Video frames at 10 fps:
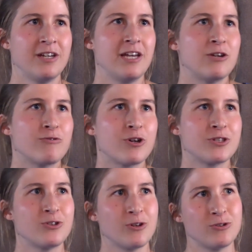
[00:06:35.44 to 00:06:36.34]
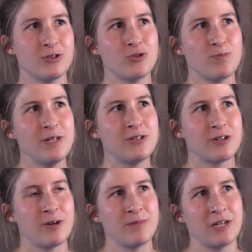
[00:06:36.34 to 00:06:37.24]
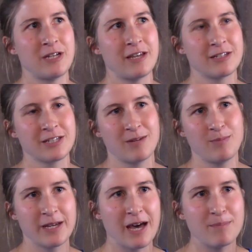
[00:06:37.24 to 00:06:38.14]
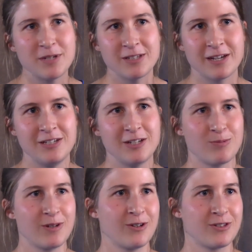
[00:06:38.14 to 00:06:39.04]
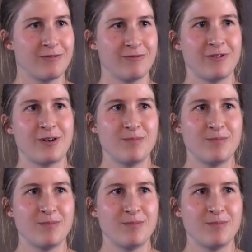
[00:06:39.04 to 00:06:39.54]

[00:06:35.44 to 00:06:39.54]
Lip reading: And of course, it's also the speed that others can pick up these ideas, because if